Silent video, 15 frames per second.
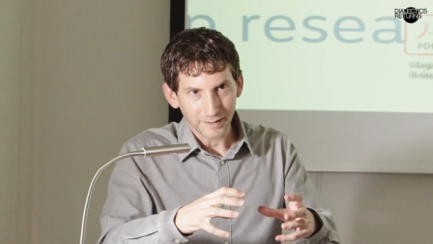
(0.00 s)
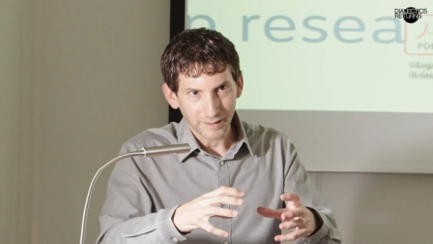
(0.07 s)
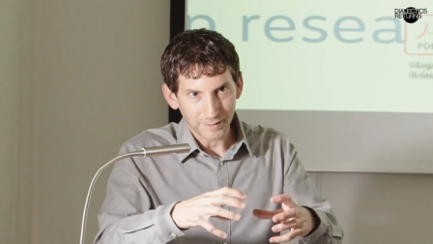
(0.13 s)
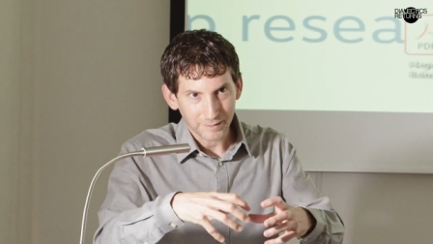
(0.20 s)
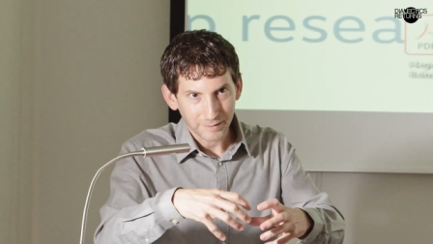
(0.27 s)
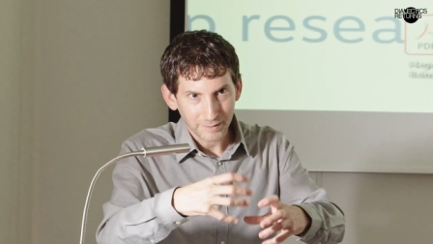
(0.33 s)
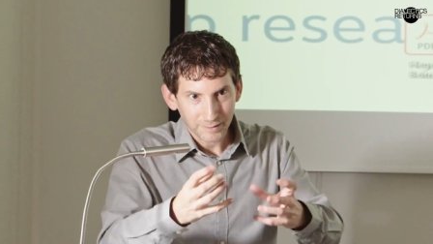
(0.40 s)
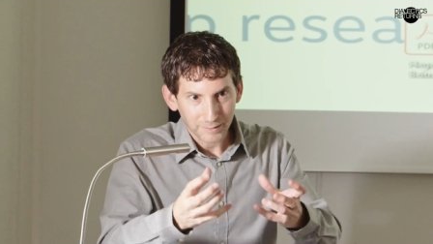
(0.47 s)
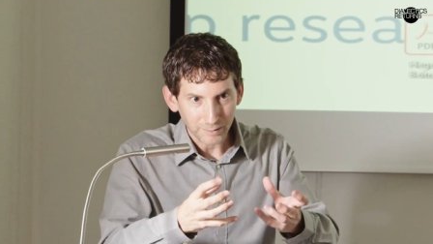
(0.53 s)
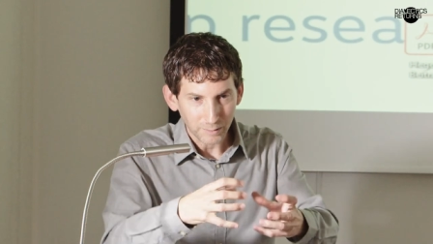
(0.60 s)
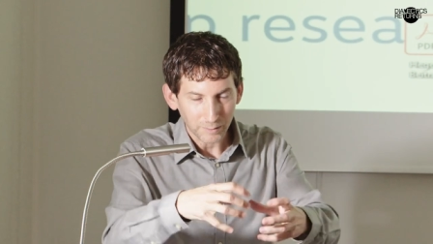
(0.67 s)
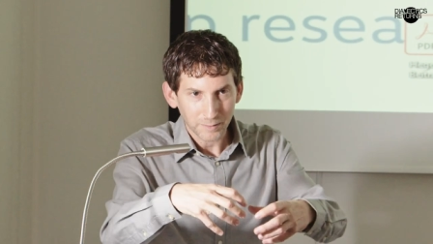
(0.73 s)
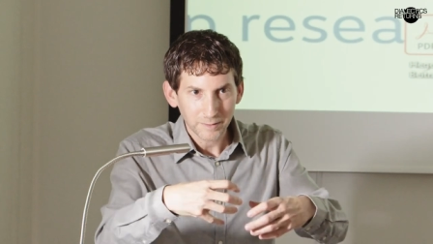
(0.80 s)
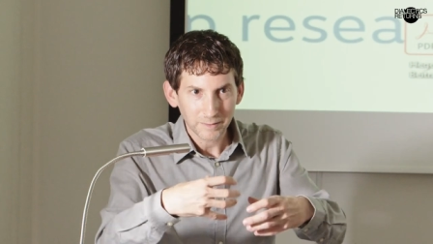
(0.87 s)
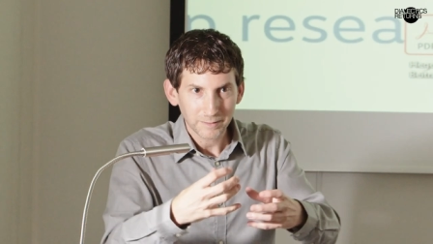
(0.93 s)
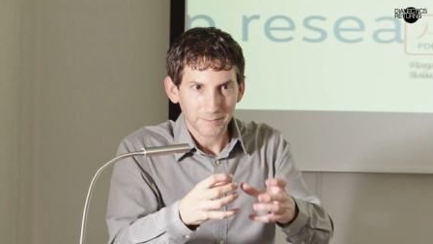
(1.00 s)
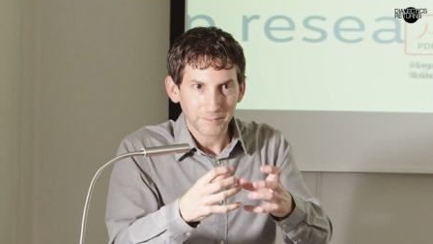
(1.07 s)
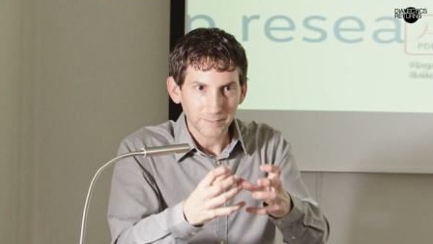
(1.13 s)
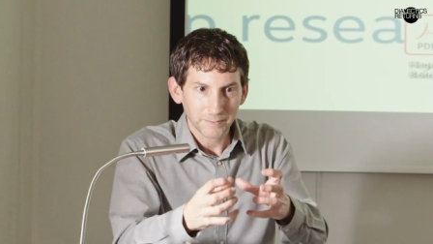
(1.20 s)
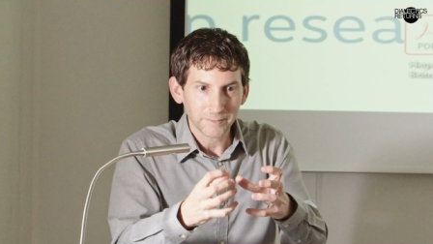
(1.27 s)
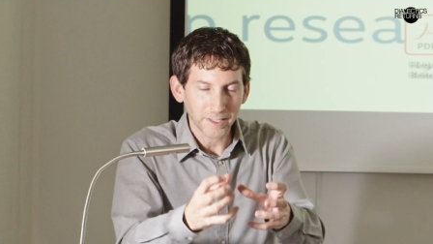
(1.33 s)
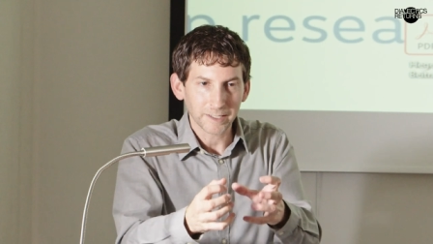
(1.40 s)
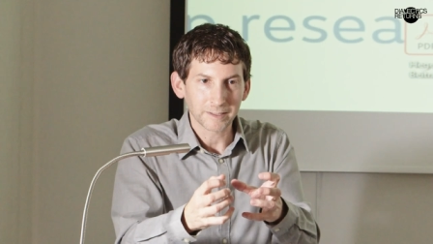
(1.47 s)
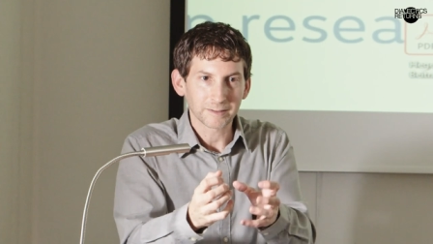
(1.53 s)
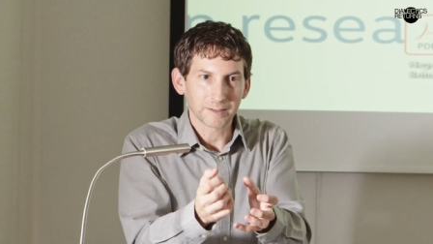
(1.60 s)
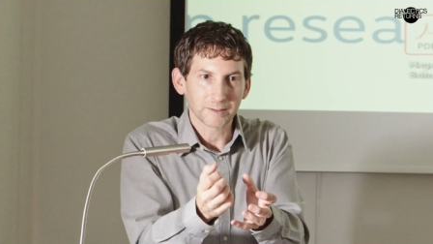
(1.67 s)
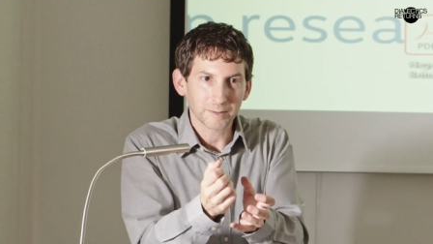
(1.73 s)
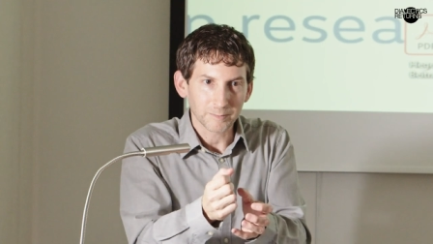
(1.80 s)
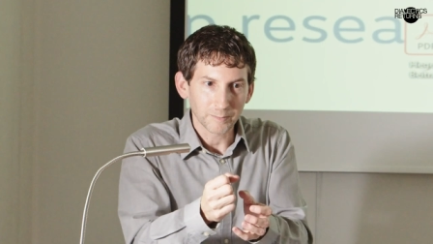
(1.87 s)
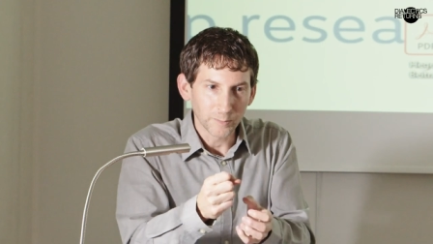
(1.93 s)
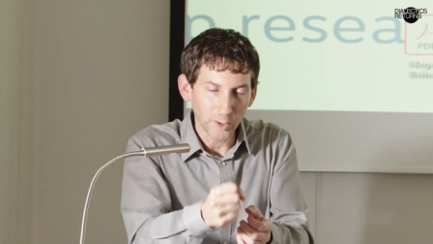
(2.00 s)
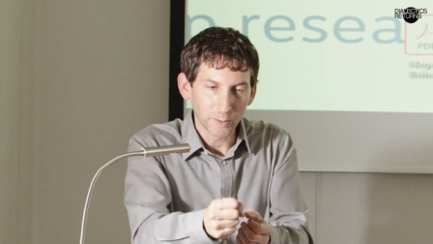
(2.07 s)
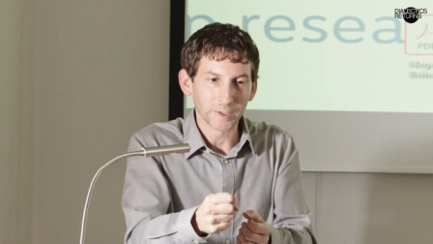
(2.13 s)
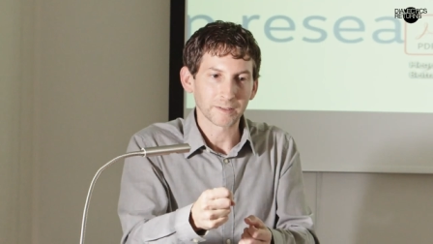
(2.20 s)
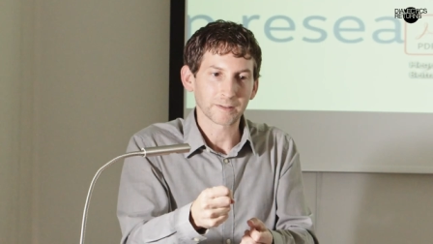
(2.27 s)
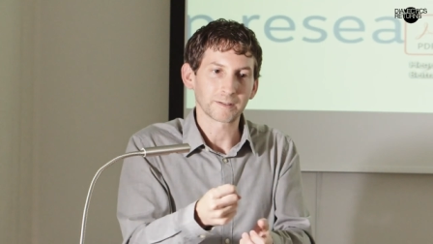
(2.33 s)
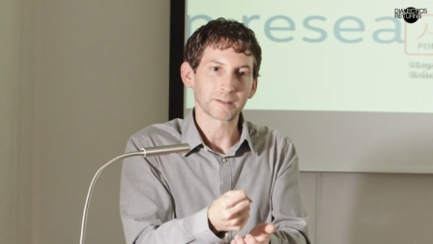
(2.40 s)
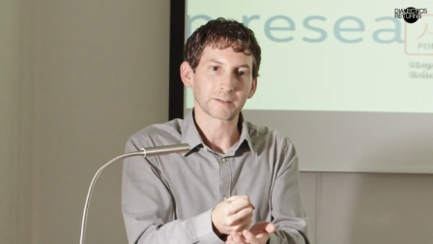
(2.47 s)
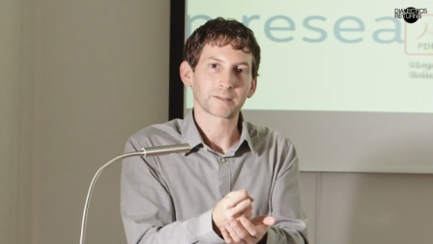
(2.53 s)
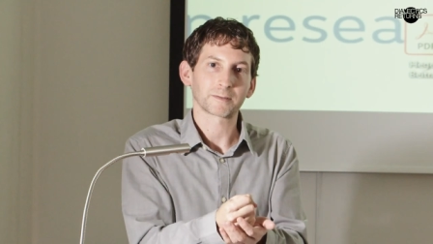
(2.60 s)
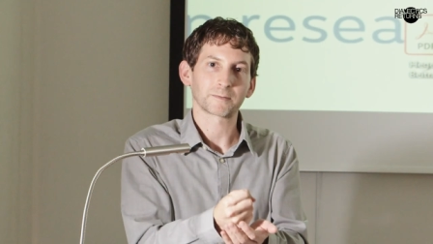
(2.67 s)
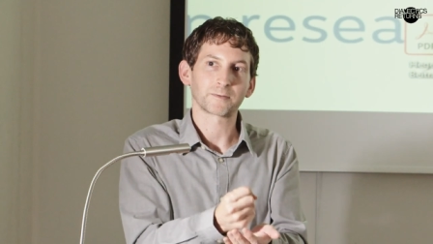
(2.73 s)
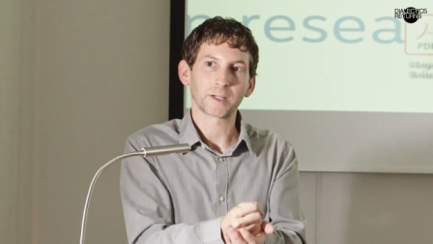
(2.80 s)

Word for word: it sort of finds its moment, this,